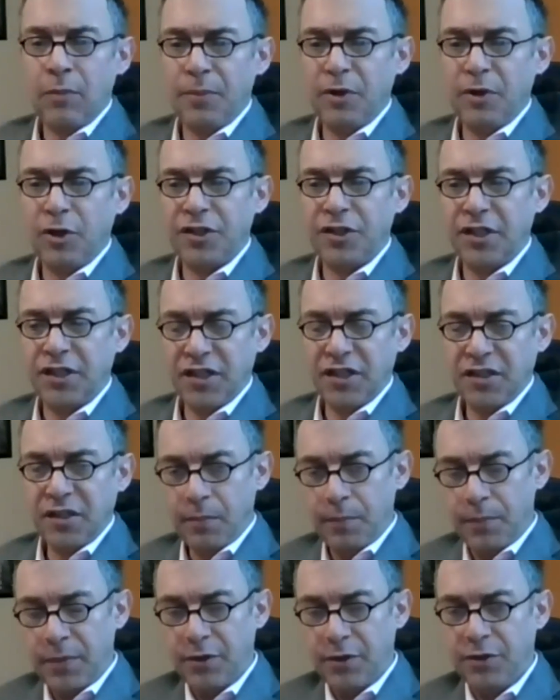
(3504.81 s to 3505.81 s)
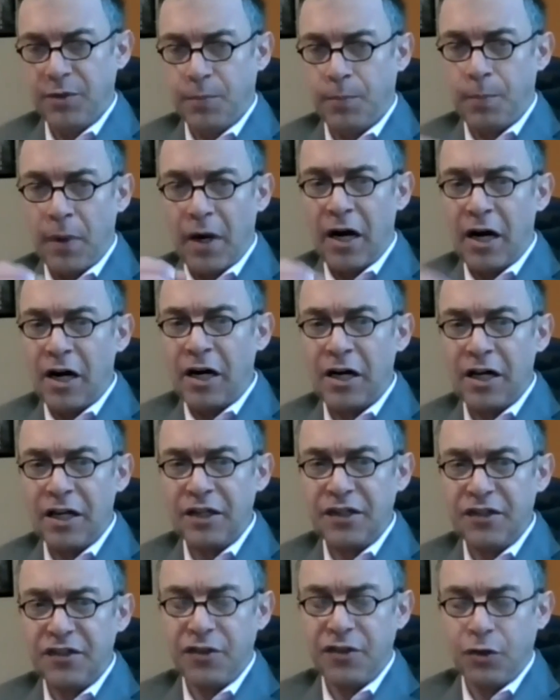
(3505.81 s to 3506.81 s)
but because it doesn't build
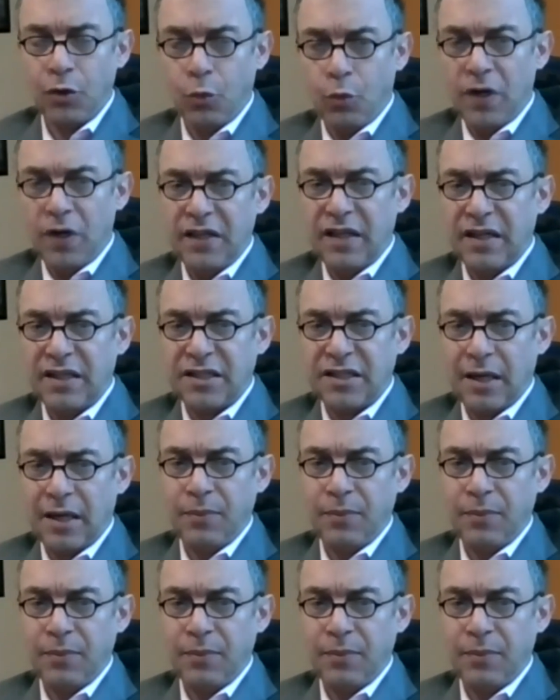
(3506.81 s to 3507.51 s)
bonds the way that